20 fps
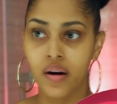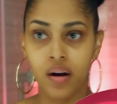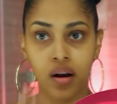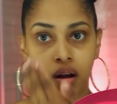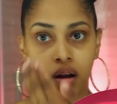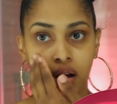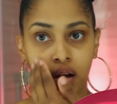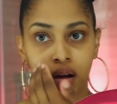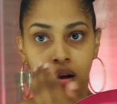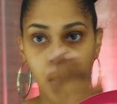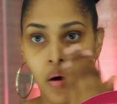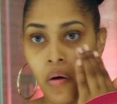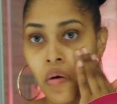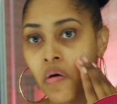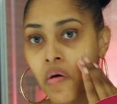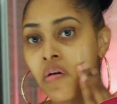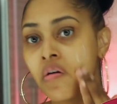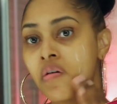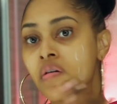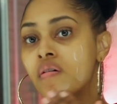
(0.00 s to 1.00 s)
I just
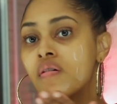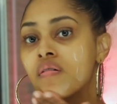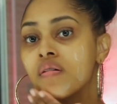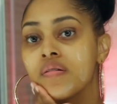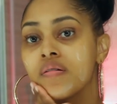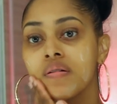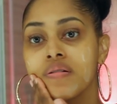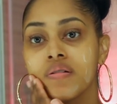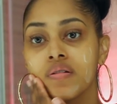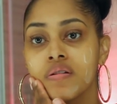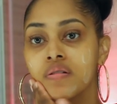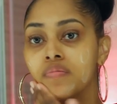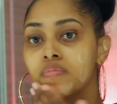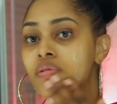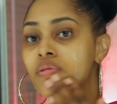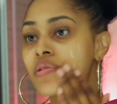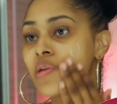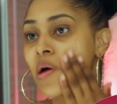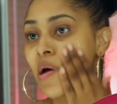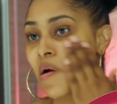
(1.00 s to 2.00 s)

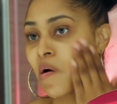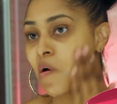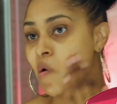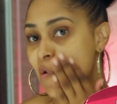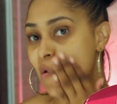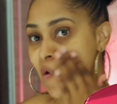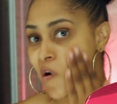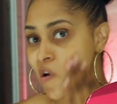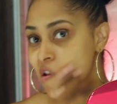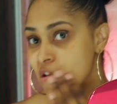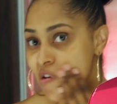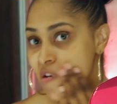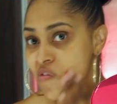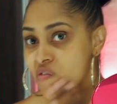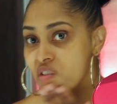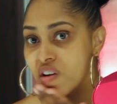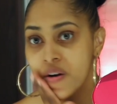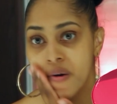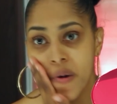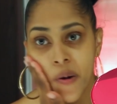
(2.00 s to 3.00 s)
put that on all
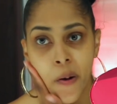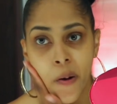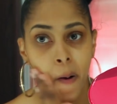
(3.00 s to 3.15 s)
over.